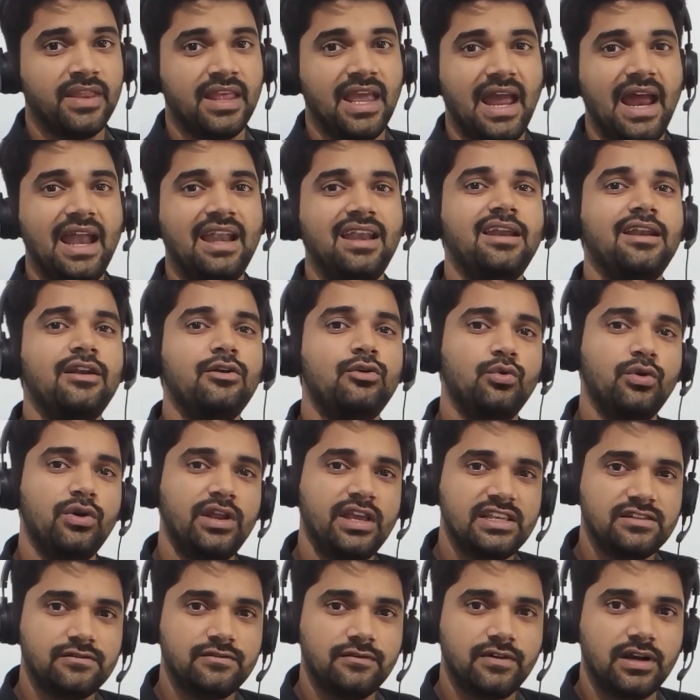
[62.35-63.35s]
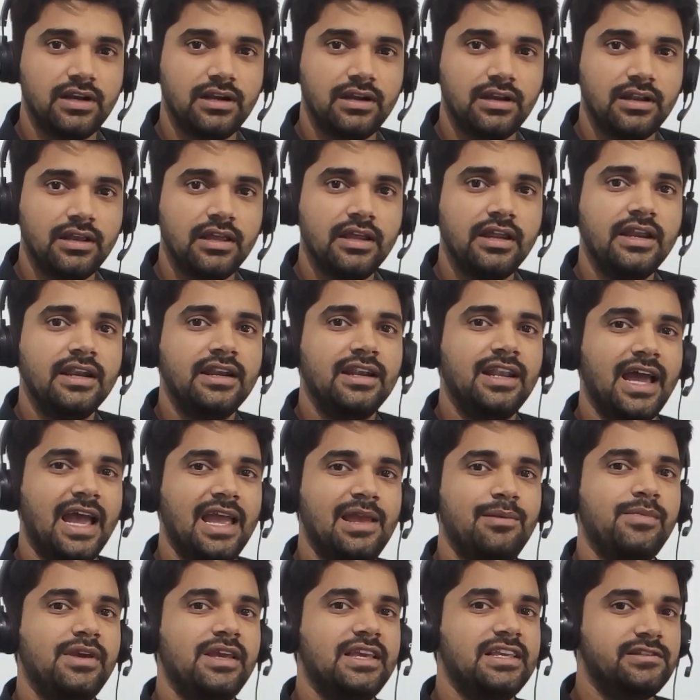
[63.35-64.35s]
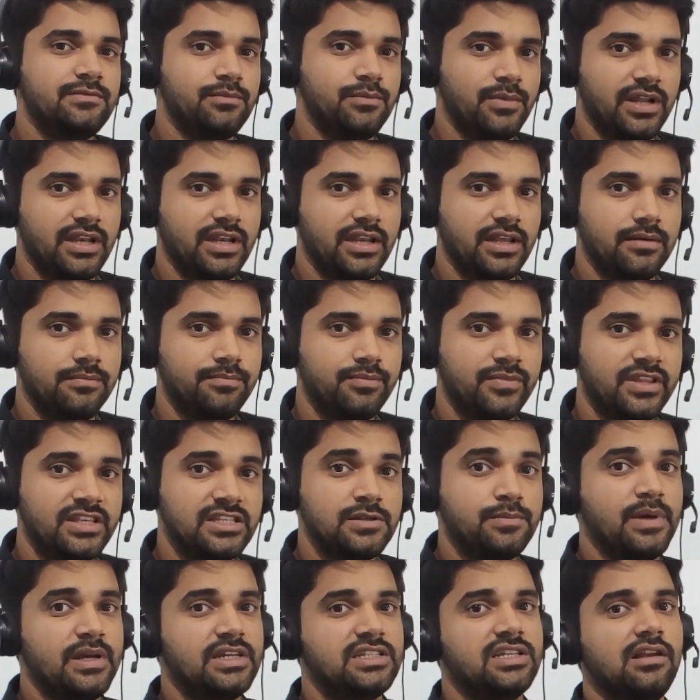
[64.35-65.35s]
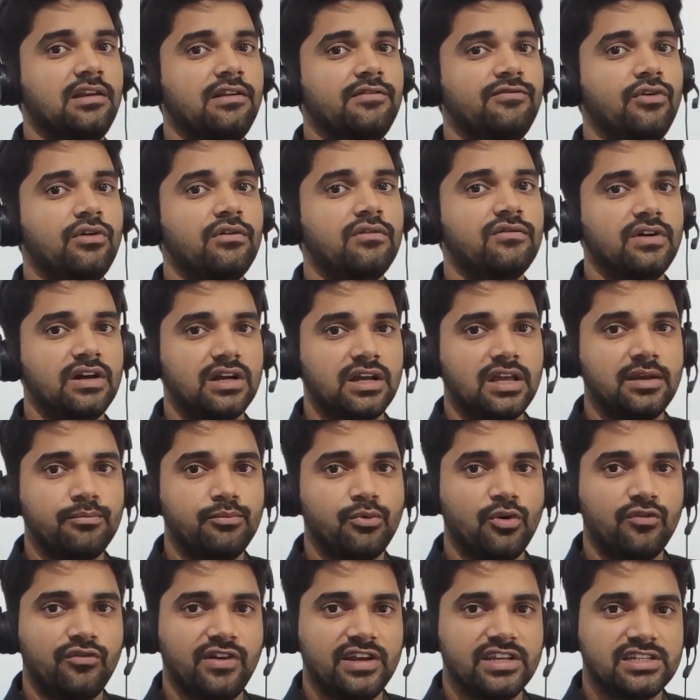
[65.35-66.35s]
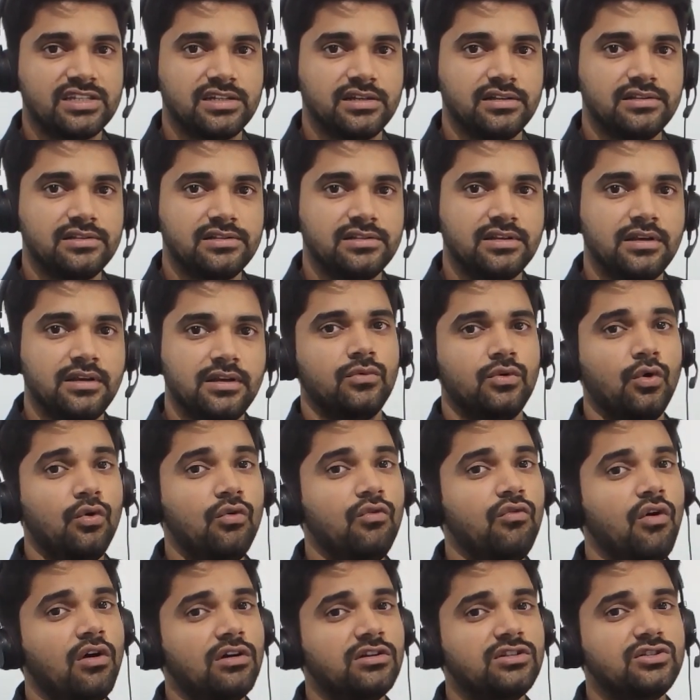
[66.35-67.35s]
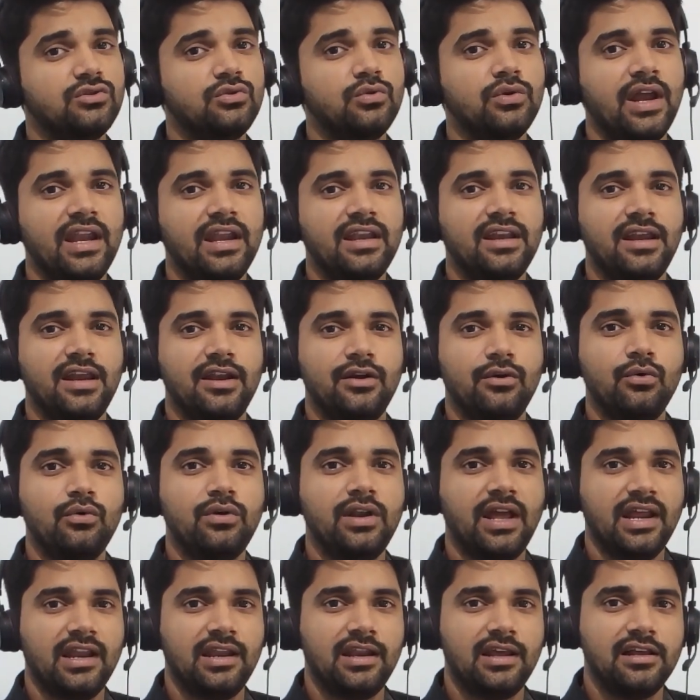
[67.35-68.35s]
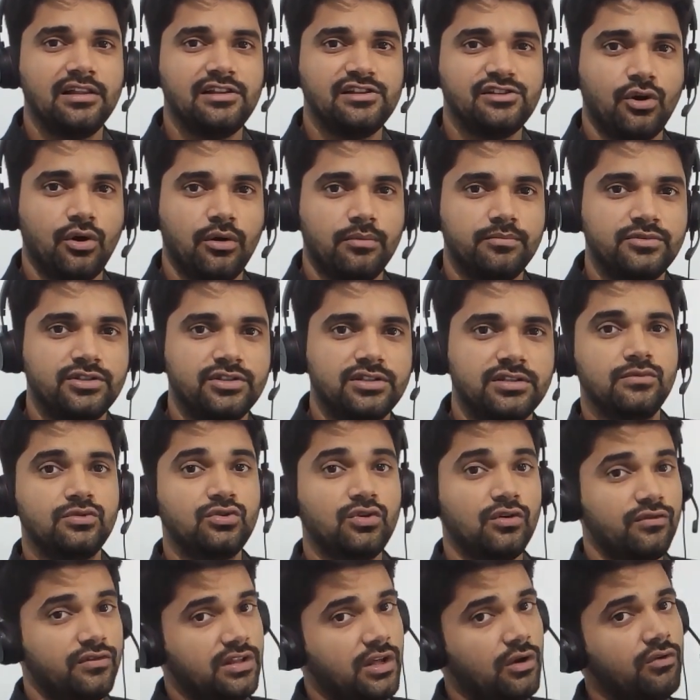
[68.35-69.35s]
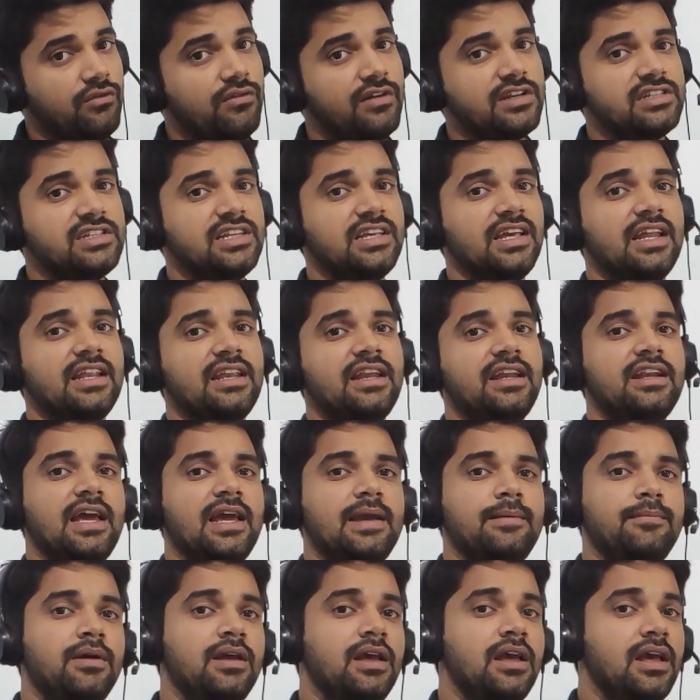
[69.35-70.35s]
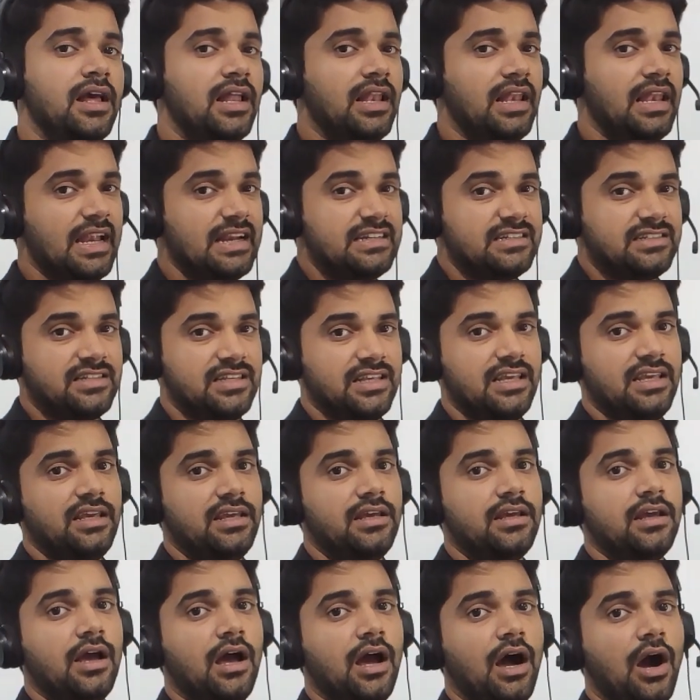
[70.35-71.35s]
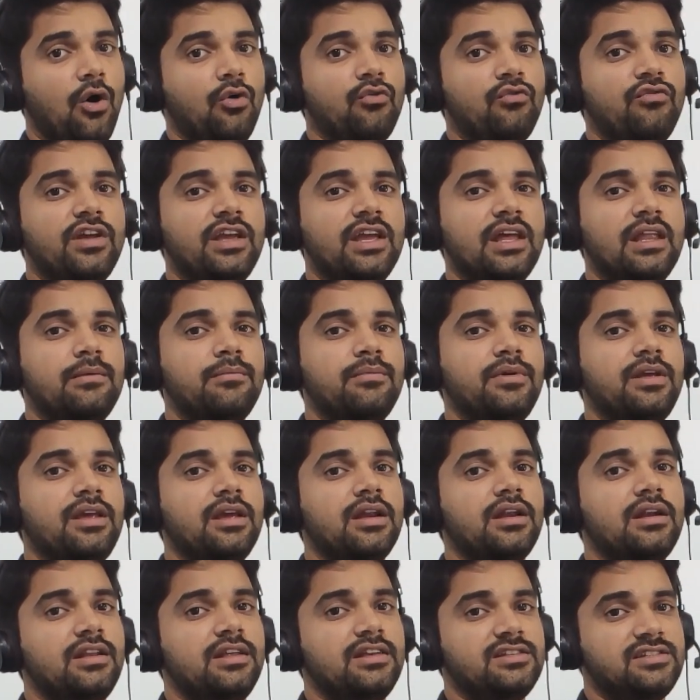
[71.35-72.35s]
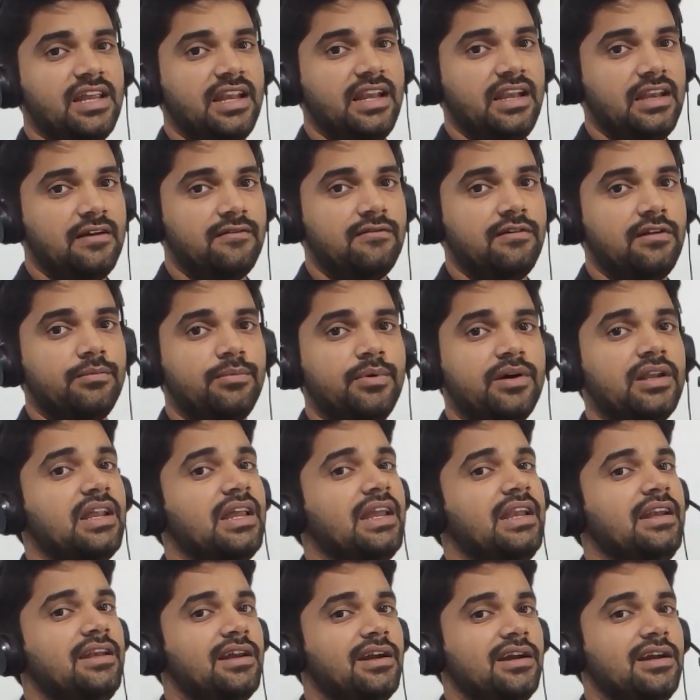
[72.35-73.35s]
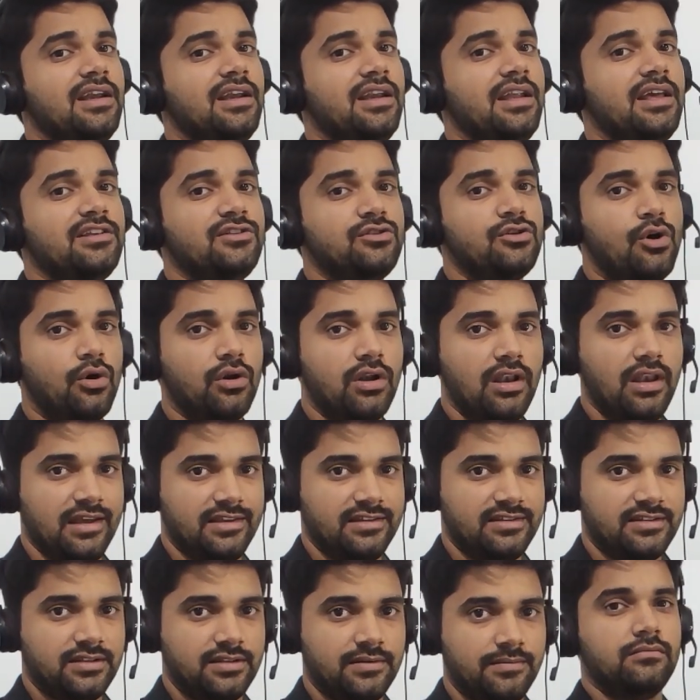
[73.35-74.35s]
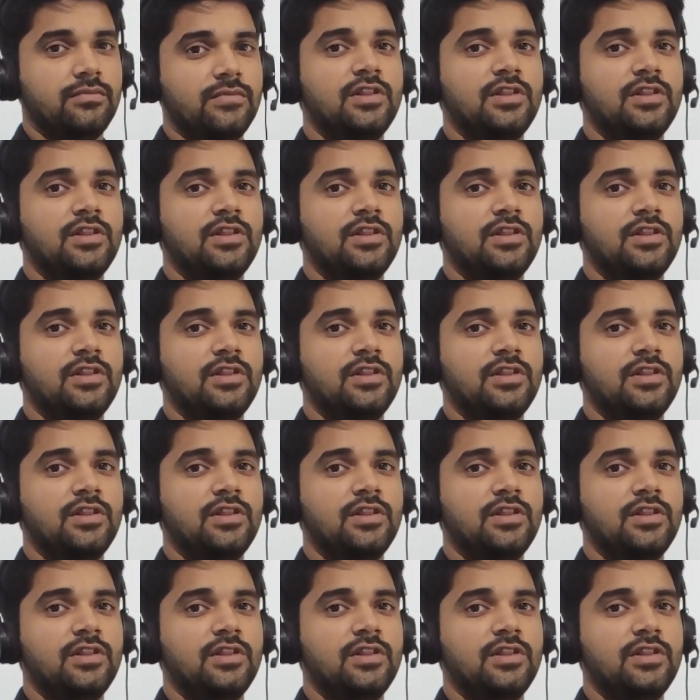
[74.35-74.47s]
And in today's world, time is money, especially for working professionals who wants to get into technical jobs. So without wasting any time, let's see how we can be a decent developer in 30 days or less.